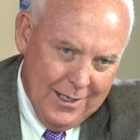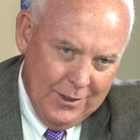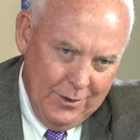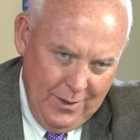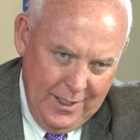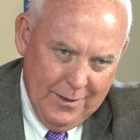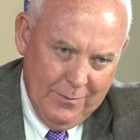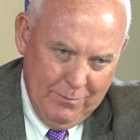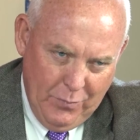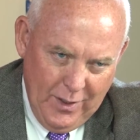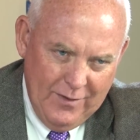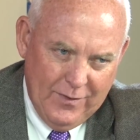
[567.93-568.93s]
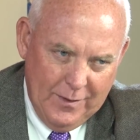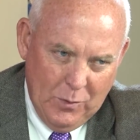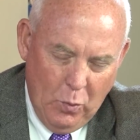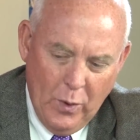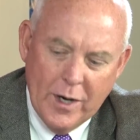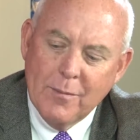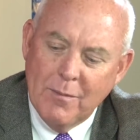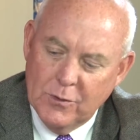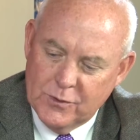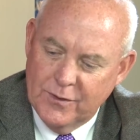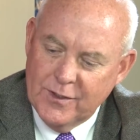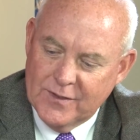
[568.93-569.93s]
you hit it briefly, but where do
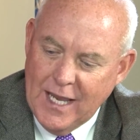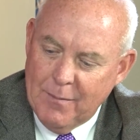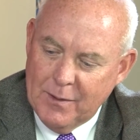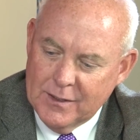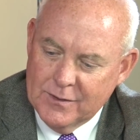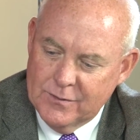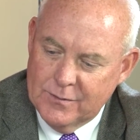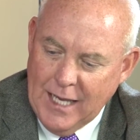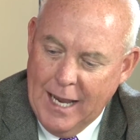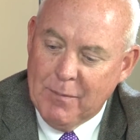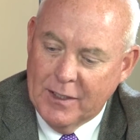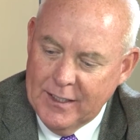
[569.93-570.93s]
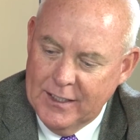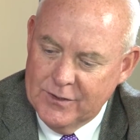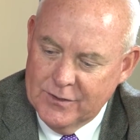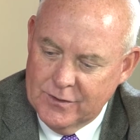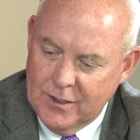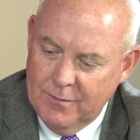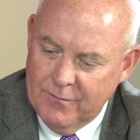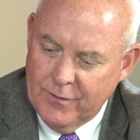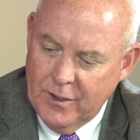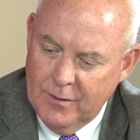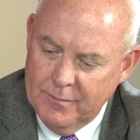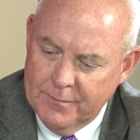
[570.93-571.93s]
most of these applications come
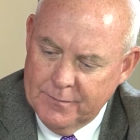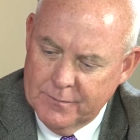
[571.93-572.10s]
from?